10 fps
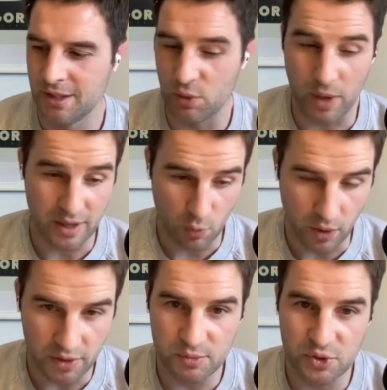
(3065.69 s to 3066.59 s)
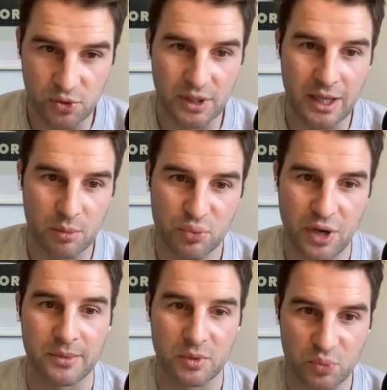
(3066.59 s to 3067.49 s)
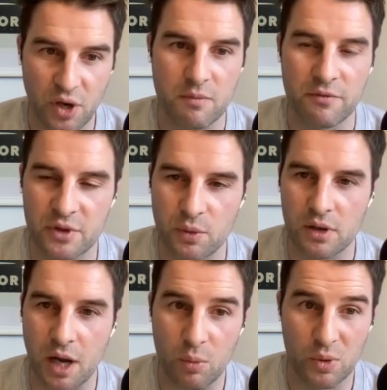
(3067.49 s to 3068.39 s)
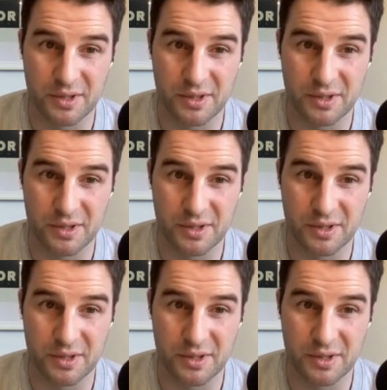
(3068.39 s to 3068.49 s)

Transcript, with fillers: the way they want them to, and get them prepped and primed for the World Cup,